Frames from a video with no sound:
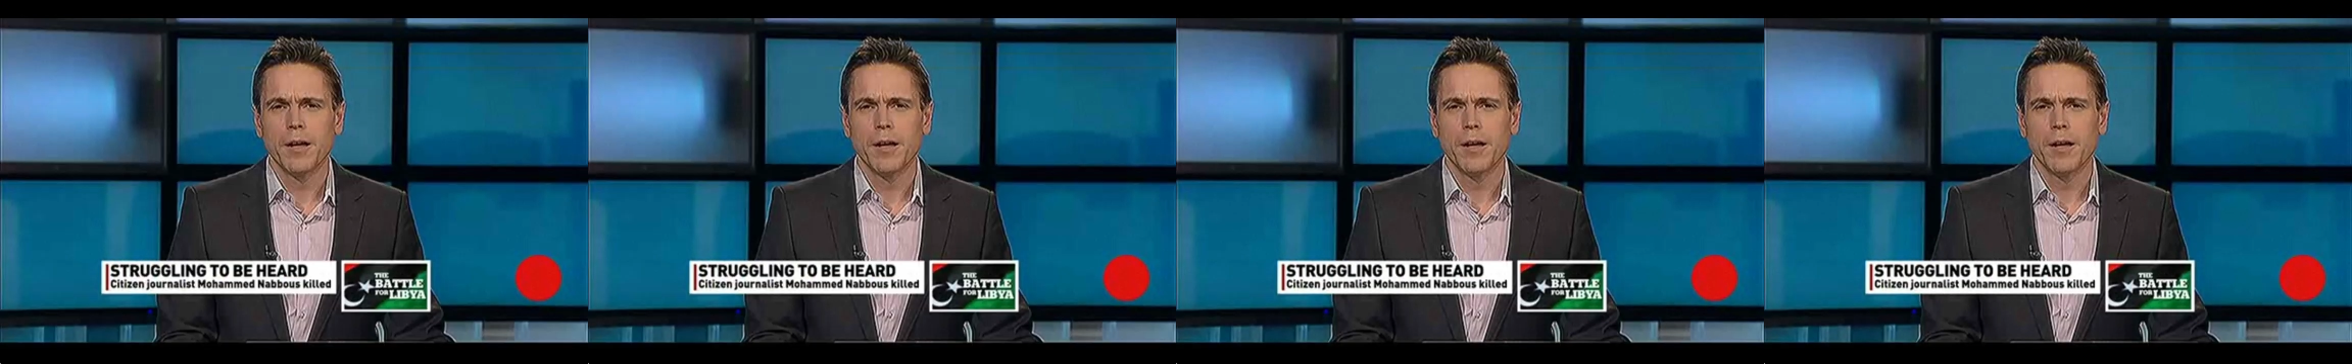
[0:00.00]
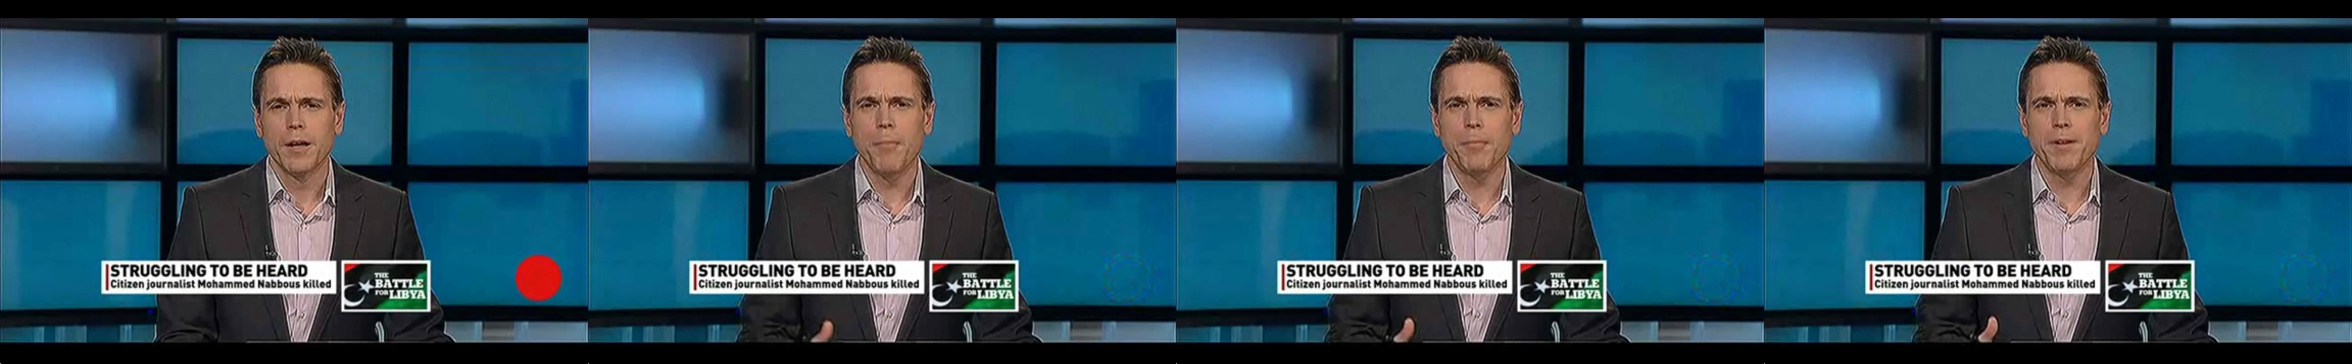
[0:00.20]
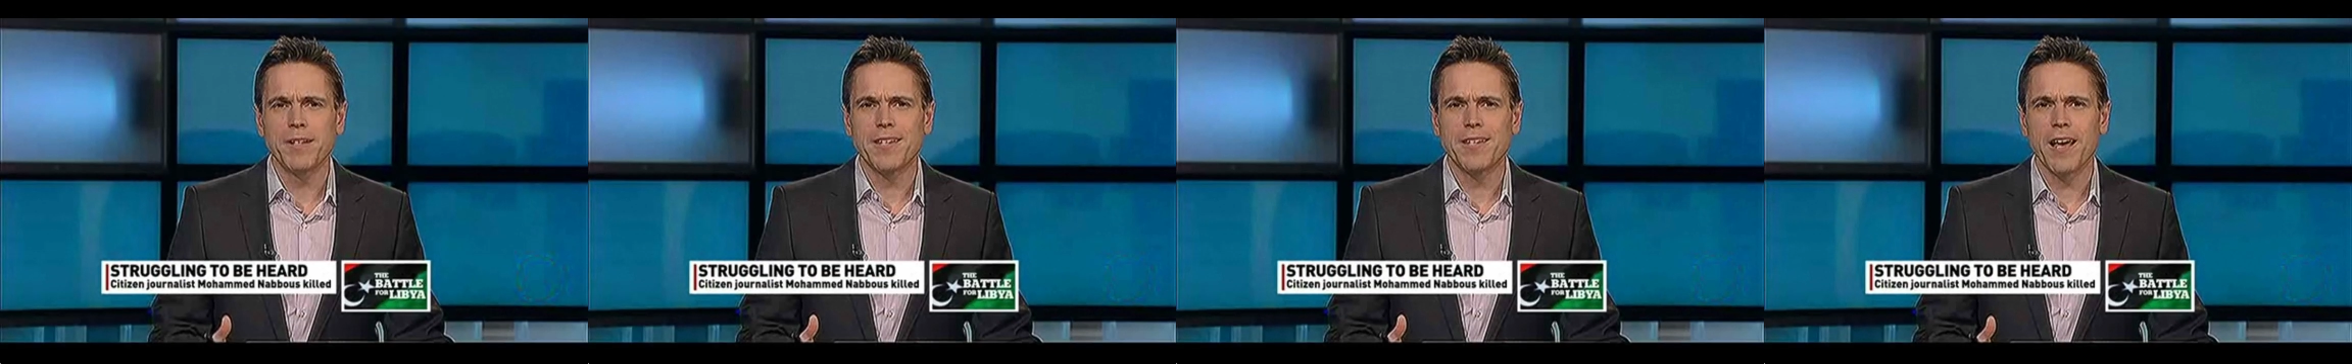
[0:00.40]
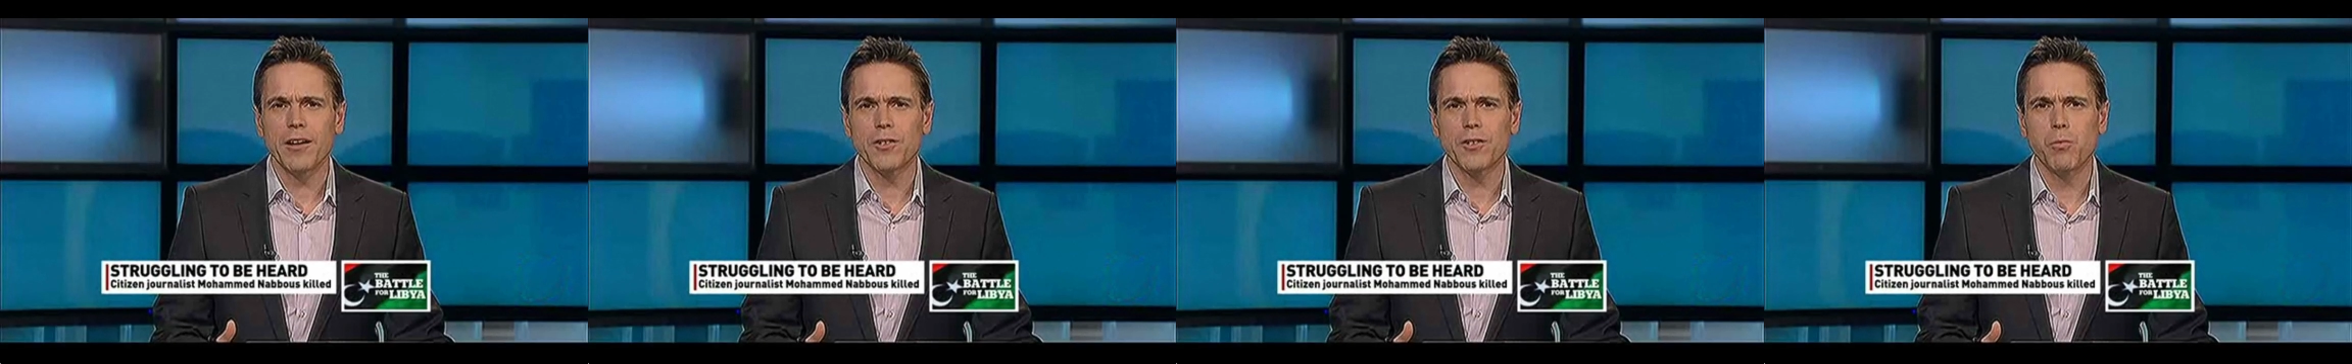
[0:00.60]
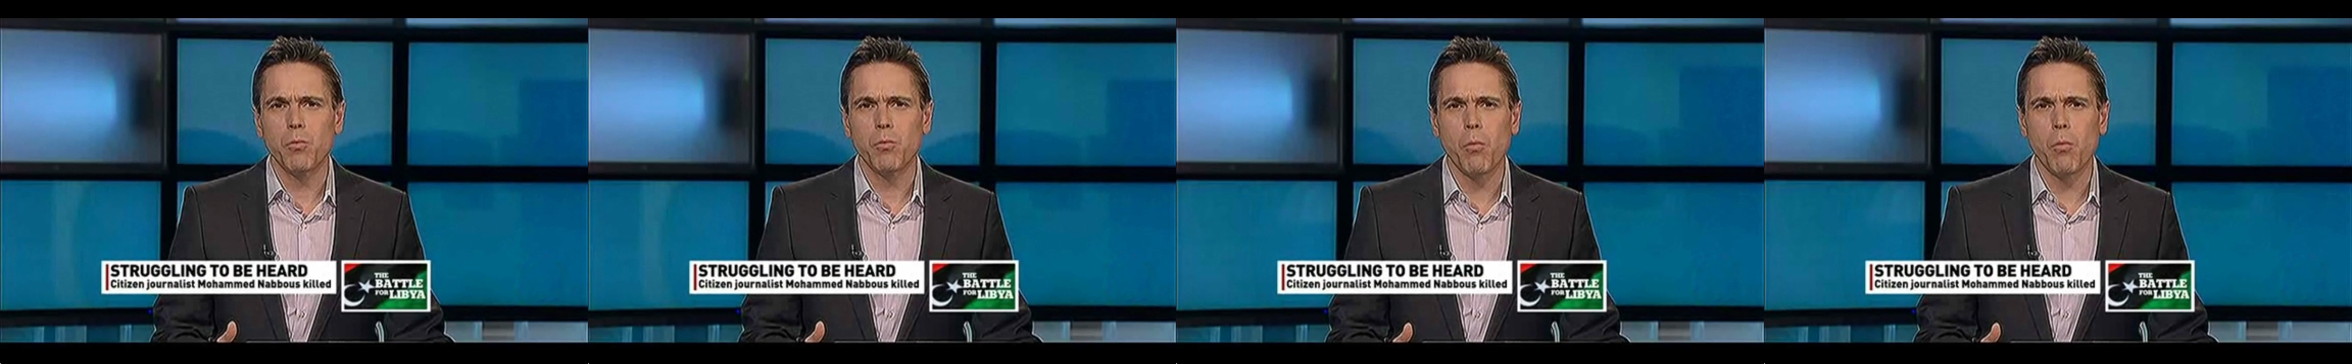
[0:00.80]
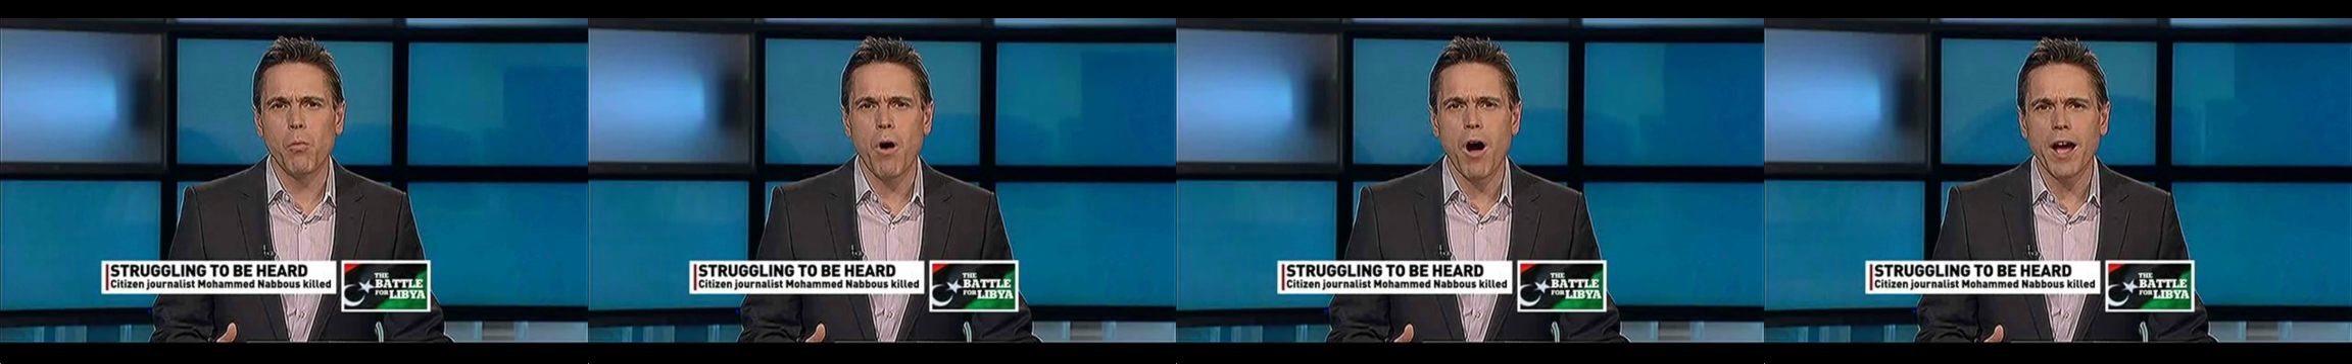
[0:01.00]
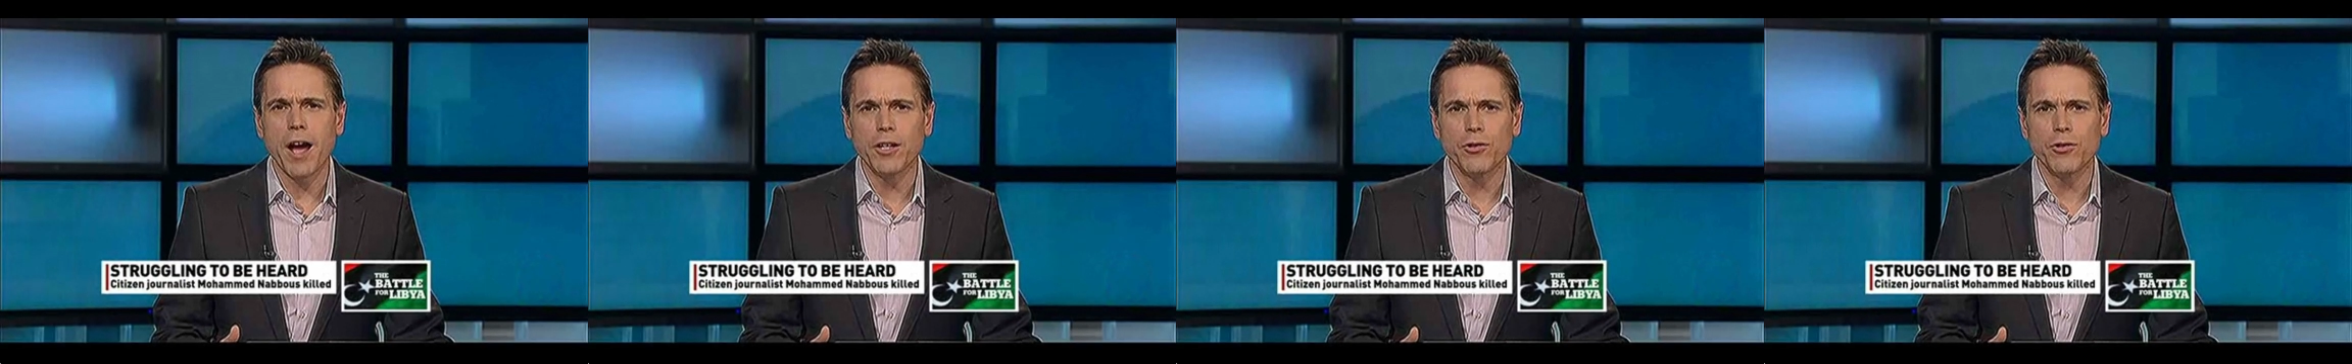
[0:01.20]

Mohamed, tell us why